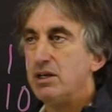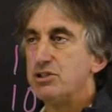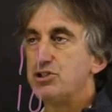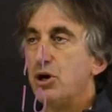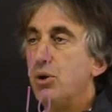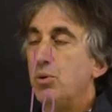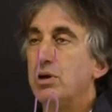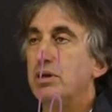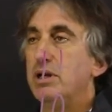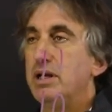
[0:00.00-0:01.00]
So
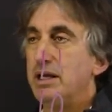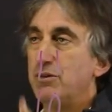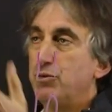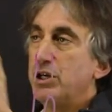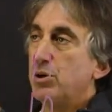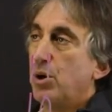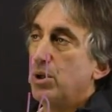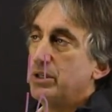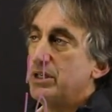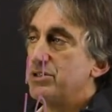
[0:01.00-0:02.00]
if we
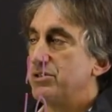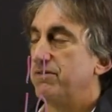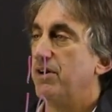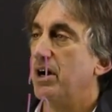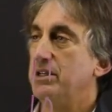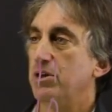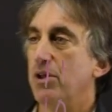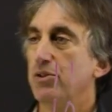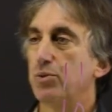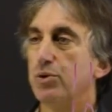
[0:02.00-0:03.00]
called isDefined
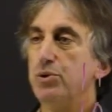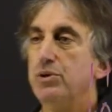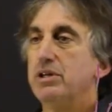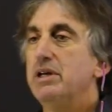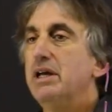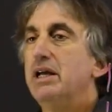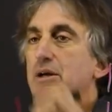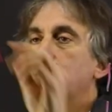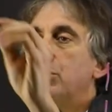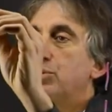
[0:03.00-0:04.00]
on the root,
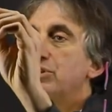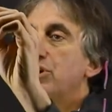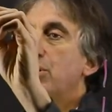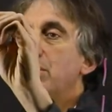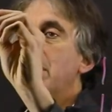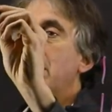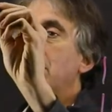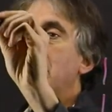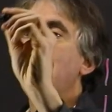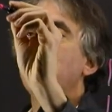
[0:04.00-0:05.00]
it would return an
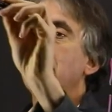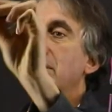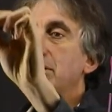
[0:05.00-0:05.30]
11,